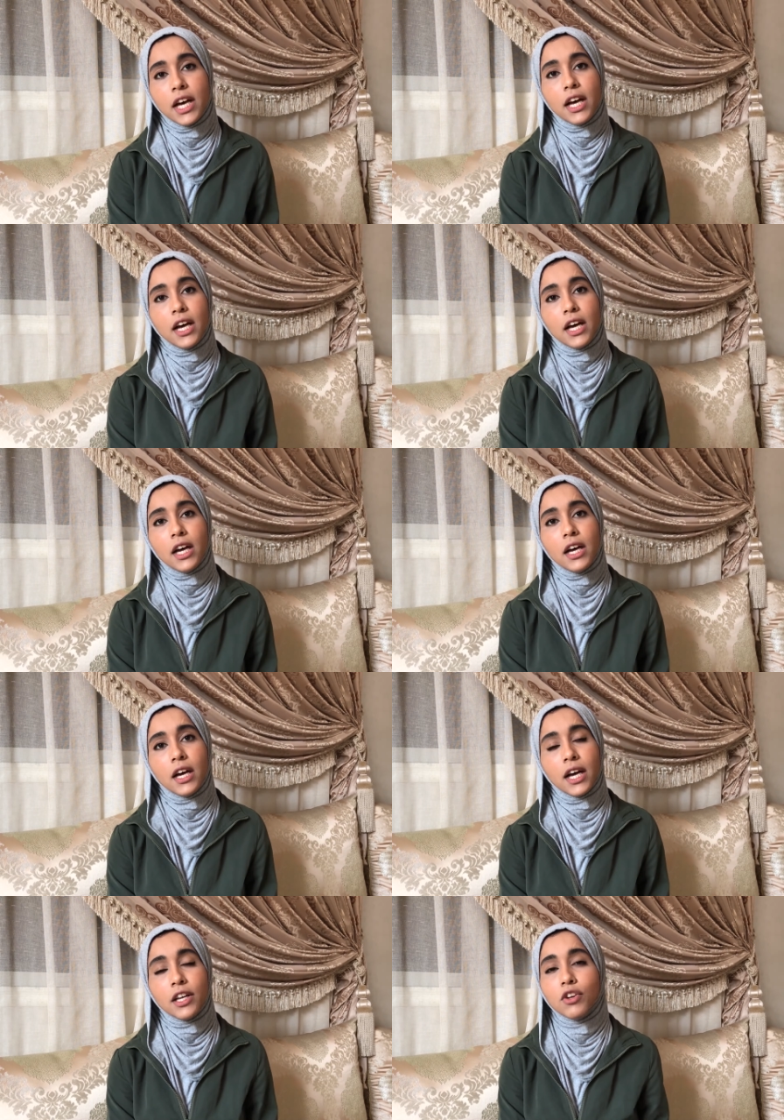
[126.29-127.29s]

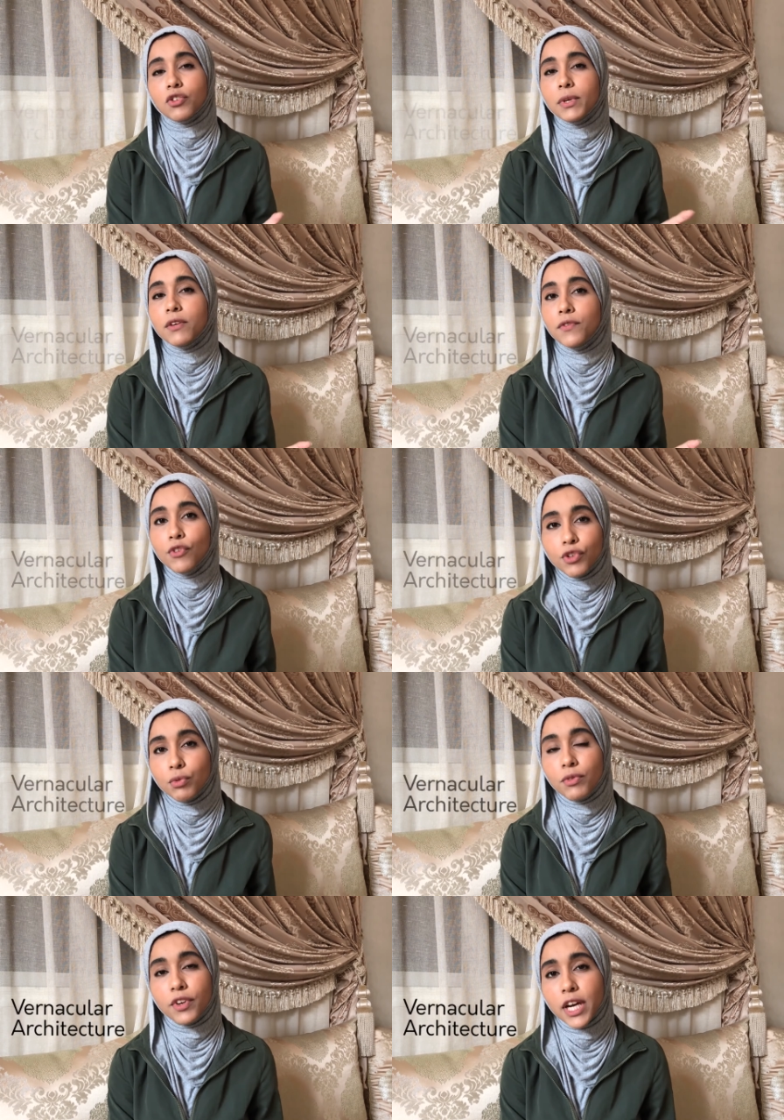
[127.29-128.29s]
and not to be confused
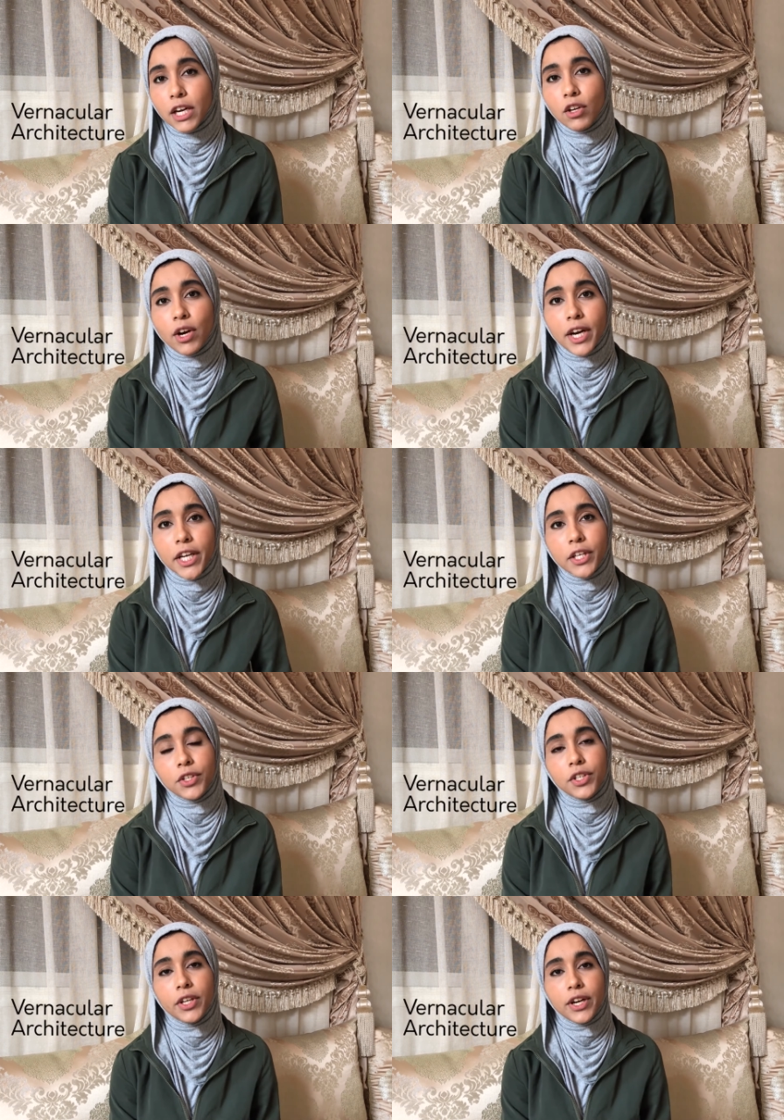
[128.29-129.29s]
with vernacular
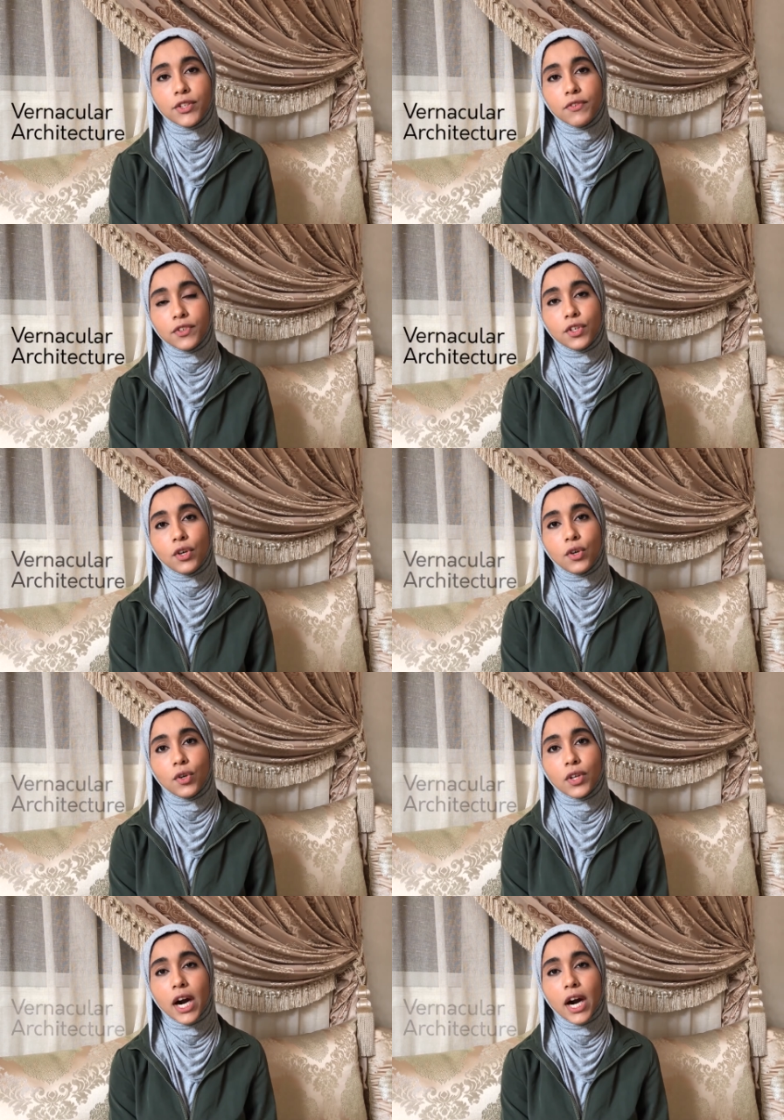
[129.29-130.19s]
architecture that is often called